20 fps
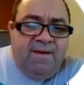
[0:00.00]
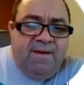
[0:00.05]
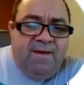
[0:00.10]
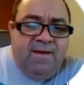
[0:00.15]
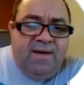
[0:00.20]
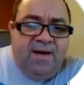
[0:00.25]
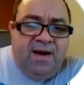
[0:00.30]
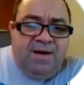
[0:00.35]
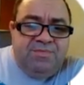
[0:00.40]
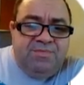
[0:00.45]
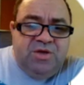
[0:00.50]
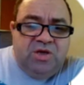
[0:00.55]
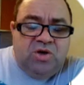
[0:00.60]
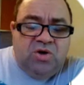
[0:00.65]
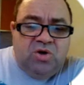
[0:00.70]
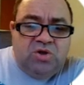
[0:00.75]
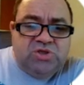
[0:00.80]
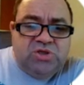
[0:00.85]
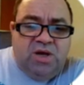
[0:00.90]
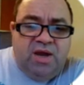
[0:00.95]

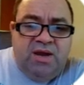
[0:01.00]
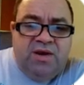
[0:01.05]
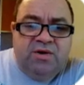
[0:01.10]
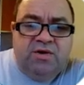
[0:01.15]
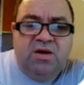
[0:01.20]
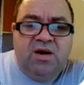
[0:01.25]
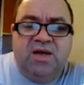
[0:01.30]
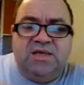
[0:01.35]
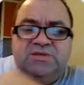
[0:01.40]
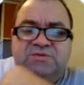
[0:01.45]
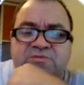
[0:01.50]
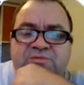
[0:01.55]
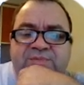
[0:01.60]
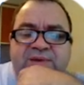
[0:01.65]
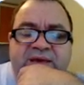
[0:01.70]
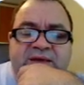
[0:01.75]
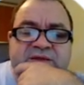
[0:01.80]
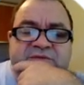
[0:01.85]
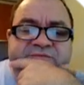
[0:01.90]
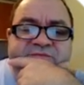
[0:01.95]
because higher cost will
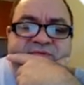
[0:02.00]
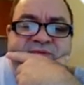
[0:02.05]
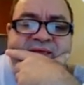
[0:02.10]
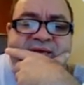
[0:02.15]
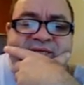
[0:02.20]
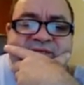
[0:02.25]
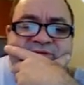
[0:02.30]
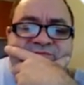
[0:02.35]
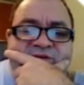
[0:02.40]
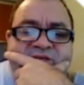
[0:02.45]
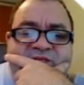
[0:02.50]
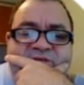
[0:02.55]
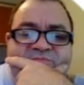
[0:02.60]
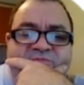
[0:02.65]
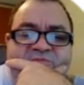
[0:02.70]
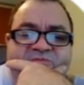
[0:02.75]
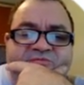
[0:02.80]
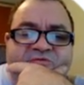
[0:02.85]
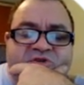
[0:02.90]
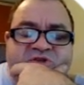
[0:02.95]
make it less
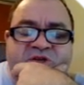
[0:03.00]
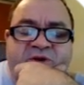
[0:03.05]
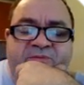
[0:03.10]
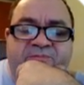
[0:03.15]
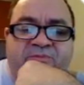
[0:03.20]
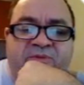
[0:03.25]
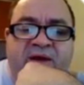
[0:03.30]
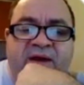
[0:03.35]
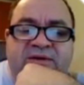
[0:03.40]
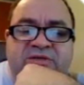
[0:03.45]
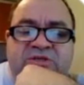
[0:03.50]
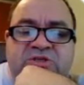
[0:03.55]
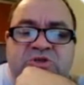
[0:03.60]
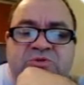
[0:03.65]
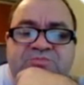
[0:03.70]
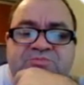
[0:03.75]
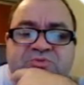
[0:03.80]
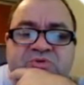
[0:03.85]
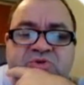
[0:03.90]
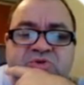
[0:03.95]
feasible for suppliers
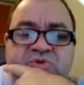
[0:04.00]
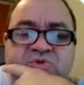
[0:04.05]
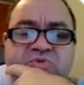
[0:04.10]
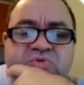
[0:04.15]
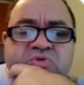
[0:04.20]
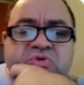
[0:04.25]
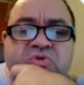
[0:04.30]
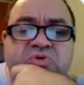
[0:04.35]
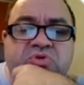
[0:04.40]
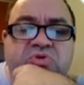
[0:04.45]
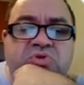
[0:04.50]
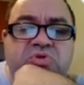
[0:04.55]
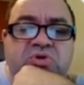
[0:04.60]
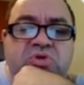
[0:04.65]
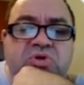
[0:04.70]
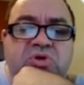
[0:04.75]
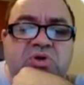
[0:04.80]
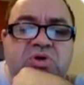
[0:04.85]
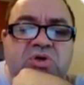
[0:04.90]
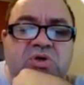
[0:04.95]
to produce.
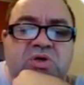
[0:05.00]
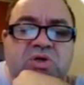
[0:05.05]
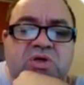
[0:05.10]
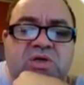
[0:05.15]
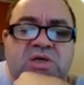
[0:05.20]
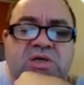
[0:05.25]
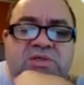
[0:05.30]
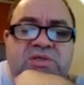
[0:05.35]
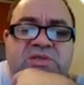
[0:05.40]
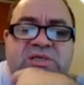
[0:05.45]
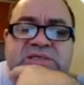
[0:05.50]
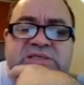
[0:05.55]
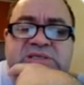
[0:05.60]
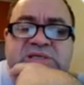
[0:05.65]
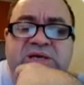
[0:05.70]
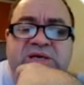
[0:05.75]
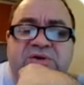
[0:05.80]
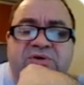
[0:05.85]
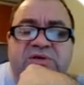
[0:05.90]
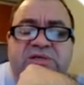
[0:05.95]
This
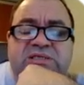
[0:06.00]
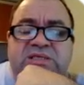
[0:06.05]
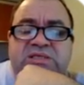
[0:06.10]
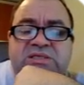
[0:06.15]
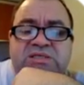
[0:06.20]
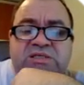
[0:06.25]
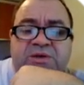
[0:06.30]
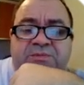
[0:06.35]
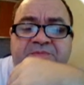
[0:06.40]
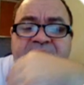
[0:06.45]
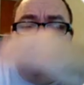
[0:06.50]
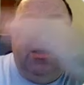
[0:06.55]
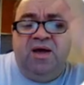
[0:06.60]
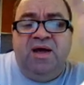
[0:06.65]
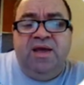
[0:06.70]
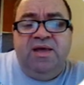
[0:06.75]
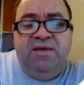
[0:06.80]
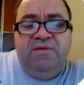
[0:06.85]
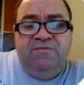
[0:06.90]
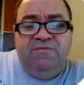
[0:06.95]
decrease in
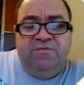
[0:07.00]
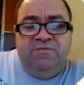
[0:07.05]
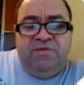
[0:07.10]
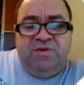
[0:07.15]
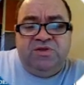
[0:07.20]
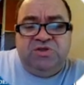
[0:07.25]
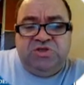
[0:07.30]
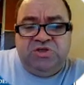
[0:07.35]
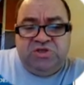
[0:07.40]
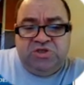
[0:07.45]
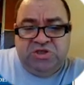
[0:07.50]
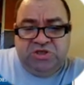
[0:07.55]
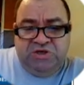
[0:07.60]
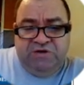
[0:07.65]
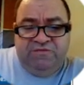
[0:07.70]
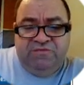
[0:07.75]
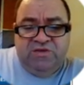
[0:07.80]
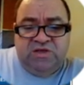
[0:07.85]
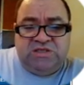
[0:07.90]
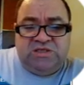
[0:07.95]
supply will
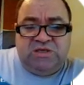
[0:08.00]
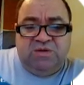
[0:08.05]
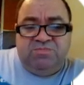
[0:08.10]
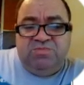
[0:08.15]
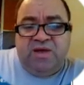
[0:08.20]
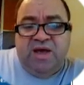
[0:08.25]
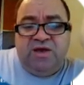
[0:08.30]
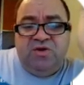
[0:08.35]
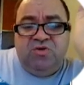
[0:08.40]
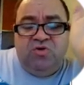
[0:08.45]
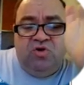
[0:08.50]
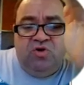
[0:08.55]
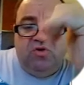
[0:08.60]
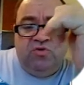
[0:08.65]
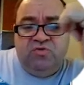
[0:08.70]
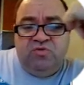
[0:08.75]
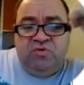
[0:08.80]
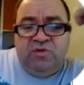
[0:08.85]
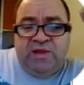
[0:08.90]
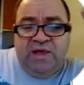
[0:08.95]
shift the supply
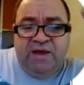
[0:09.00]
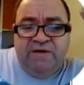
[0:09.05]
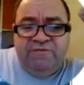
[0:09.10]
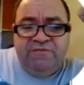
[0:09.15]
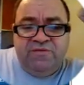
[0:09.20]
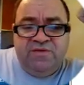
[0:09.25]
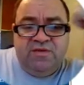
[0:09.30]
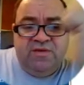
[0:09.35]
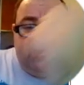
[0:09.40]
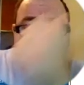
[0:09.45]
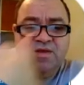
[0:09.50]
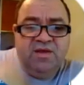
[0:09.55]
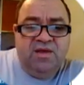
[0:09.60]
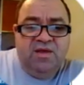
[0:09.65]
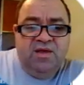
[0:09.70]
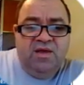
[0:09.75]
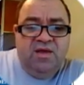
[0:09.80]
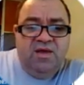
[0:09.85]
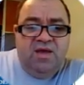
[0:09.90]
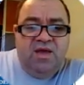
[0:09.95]
curve to left,
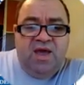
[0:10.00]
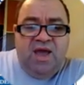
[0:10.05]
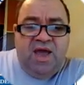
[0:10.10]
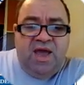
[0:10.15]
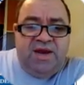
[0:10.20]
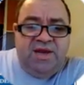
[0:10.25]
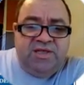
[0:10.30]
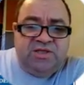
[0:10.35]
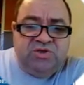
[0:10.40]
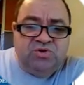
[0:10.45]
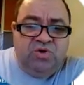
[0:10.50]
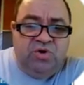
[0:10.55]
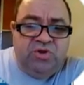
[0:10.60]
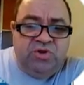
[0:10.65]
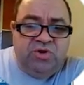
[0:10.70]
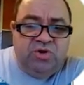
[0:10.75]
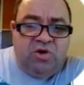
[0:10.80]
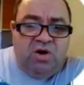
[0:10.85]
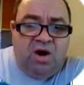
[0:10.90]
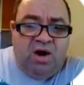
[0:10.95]
and it's
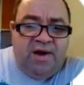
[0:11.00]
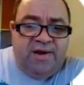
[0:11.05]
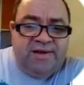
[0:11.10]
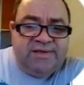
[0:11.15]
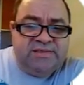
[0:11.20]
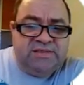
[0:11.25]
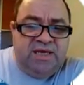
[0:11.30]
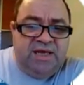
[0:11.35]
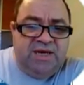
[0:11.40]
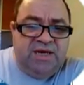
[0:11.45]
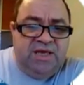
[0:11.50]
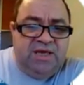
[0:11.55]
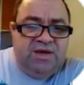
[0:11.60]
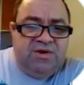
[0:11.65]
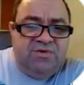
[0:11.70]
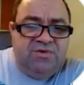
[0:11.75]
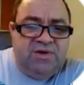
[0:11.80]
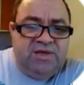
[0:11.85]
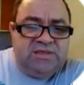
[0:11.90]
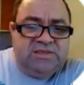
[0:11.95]
going to cause an
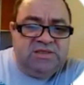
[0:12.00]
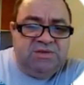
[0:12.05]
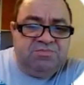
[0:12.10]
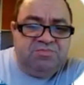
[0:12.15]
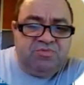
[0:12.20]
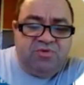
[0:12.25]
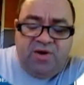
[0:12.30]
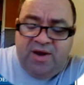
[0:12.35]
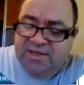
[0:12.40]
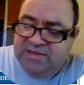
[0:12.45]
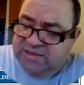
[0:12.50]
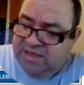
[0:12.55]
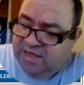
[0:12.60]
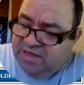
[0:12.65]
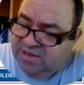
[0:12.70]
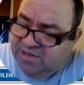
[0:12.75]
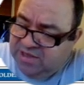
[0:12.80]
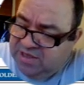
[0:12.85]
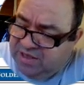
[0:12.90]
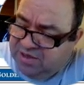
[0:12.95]
increase in price
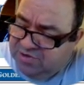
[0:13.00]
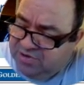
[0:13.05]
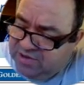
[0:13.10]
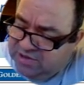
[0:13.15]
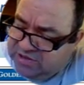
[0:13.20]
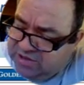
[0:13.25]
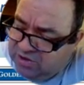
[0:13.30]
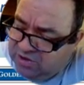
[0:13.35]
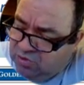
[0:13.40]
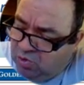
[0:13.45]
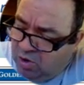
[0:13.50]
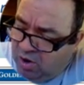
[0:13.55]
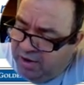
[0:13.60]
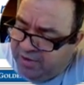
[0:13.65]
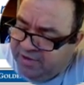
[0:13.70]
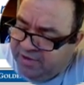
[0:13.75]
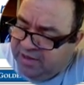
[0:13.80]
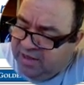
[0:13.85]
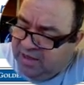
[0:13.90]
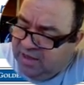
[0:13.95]
and a decrease in
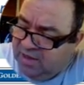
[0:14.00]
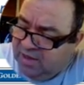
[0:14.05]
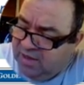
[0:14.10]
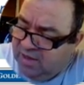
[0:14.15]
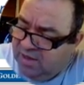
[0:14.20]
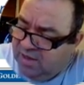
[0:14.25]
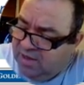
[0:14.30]
quantity.